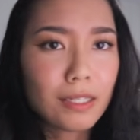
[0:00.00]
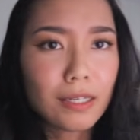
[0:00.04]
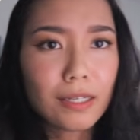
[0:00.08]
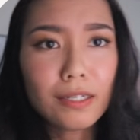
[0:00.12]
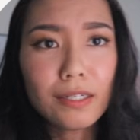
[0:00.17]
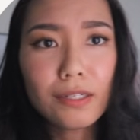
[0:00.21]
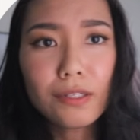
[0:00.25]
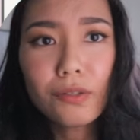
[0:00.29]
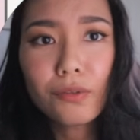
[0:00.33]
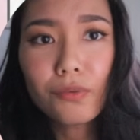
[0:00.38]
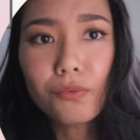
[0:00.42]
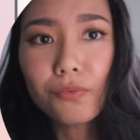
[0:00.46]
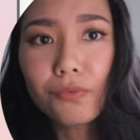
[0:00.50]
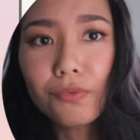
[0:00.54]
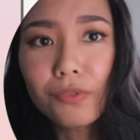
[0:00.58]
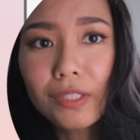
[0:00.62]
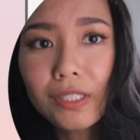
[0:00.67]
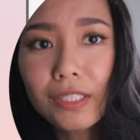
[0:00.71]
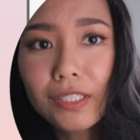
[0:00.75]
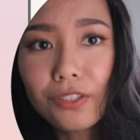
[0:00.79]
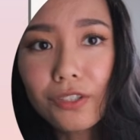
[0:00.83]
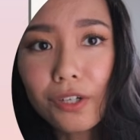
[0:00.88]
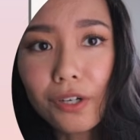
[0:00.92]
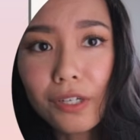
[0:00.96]
getting
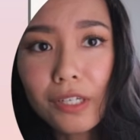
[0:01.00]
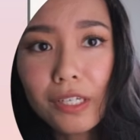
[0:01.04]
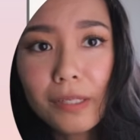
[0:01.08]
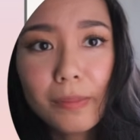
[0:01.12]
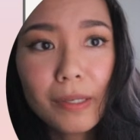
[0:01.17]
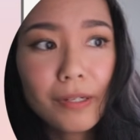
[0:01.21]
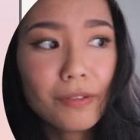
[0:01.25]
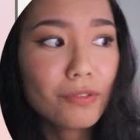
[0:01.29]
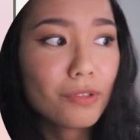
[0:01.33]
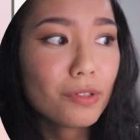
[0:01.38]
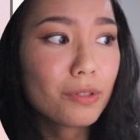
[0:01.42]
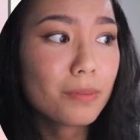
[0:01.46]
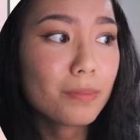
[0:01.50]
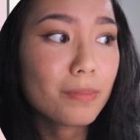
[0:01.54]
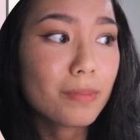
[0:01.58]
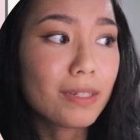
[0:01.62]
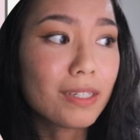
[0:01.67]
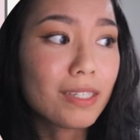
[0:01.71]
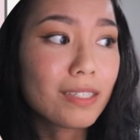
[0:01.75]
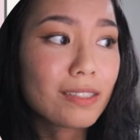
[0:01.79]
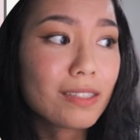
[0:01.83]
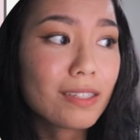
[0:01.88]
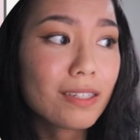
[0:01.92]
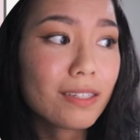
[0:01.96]
really dark in my room.
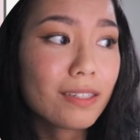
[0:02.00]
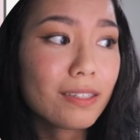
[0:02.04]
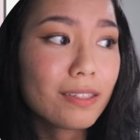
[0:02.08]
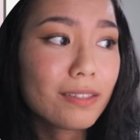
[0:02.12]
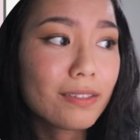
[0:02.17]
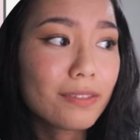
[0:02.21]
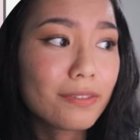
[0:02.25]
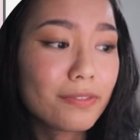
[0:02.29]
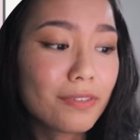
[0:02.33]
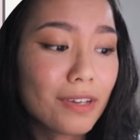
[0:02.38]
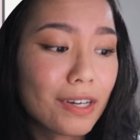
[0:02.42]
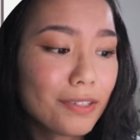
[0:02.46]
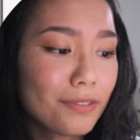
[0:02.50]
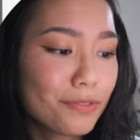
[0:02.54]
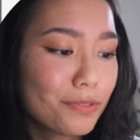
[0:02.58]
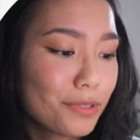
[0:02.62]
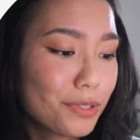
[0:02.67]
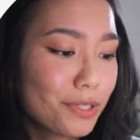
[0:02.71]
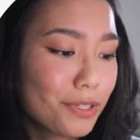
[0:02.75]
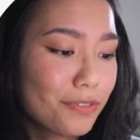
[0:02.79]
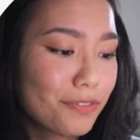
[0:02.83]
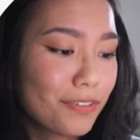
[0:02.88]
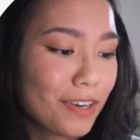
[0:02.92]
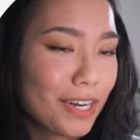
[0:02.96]
It's like
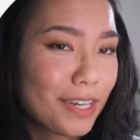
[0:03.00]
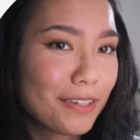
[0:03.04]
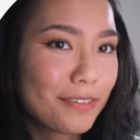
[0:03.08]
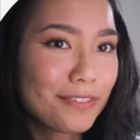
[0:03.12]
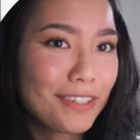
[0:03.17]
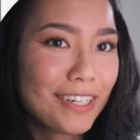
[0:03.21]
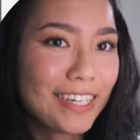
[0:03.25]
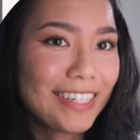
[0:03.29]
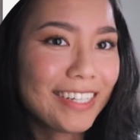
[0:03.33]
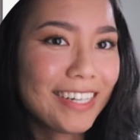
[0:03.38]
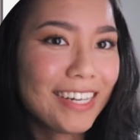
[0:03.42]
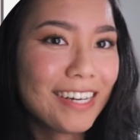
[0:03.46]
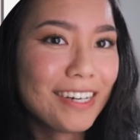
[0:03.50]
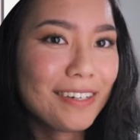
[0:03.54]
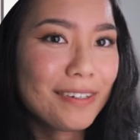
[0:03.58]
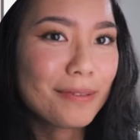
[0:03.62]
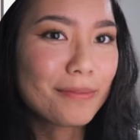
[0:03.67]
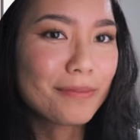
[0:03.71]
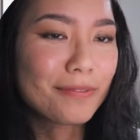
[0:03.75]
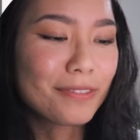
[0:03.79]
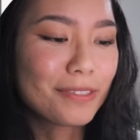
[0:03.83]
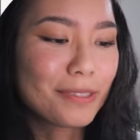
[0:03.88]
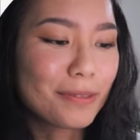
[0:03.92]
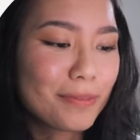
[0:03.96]
5:45 right now.
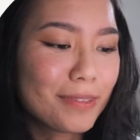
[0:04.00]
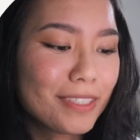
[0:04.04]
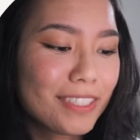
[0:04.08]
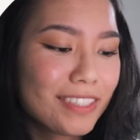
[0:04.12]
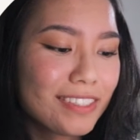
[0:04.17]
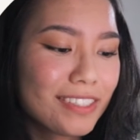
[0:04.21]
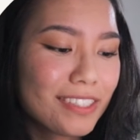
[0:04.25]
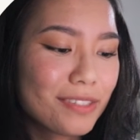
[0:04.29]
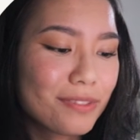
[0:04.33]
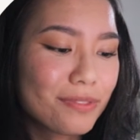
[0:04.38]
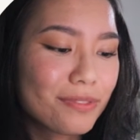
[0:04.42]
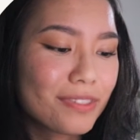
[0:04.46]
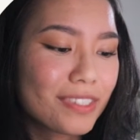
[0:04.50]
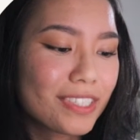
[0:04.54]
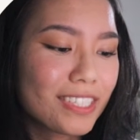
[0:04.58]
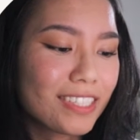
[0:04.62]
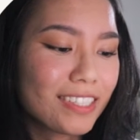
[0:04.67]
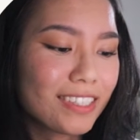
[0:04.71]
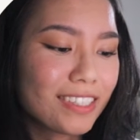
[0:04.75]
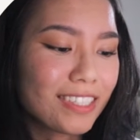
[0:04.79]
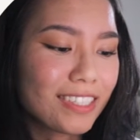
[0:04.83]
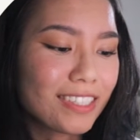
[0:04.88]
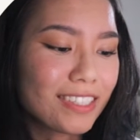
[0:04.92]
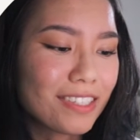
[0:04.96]
I'm filming this really
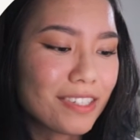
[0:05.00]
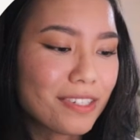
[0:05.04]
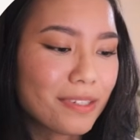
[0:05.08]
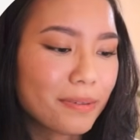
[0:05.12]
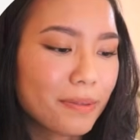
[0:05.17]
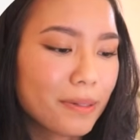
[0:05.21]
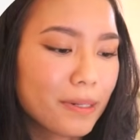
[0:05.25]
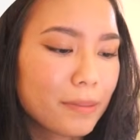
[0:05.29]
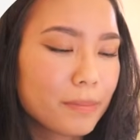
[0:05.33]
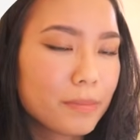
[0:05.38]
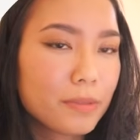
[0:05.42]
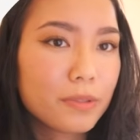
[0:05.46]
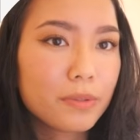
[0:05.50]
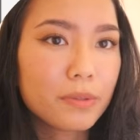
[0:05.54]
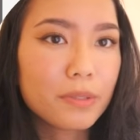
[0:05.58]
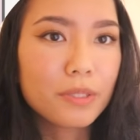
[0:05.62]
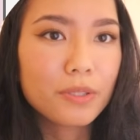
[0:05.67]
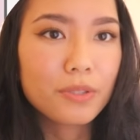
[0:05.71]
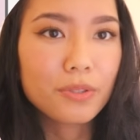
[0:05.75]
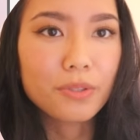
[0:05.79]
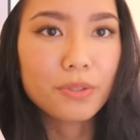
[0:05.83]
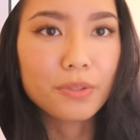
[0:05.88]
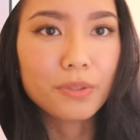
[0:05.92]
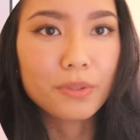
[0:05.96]
late, so I'm going
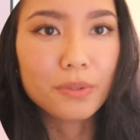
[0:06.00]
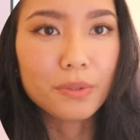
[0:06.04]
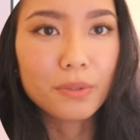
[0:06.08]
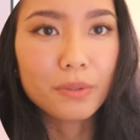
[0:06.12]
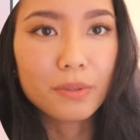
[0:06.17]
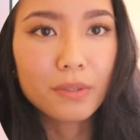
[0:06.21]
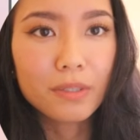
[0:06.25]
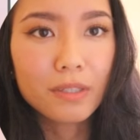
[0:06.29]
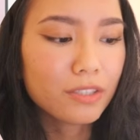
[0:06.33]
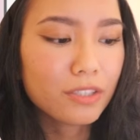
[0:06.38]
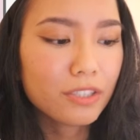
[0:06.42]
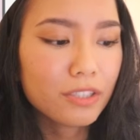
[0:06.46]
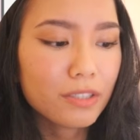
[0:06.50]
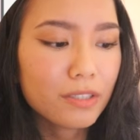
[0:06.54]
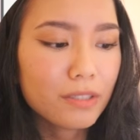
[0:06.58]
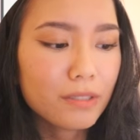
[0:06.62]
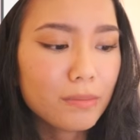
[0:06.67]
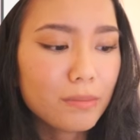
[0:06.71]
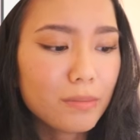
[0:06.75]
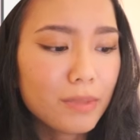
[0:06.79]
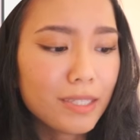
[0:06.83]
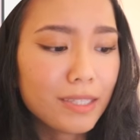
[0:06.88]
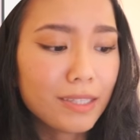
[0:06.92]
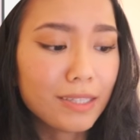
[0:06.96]
to
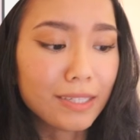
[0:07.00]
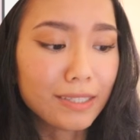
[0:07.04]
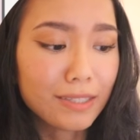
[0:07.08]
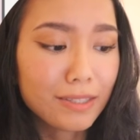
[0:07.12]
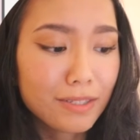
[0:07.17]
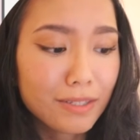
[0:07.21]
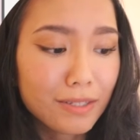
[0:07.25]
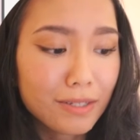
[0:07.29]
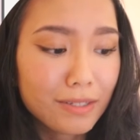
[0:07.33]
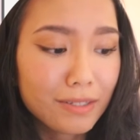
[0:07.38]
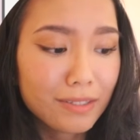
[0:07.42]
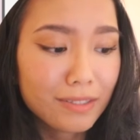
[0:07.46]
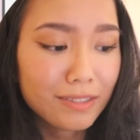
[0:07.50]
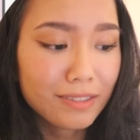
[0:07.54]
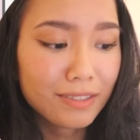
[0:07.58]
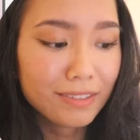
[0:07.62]
turn my lights on.